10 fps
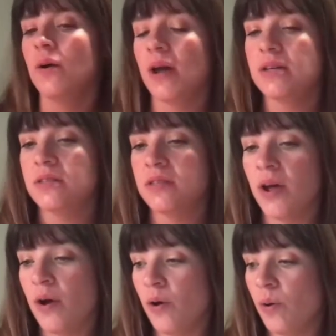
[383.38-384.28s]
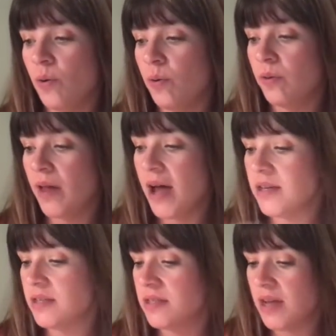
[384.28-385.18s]
Okay, so
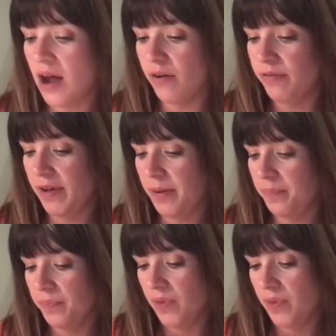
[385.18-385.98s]
last outfit.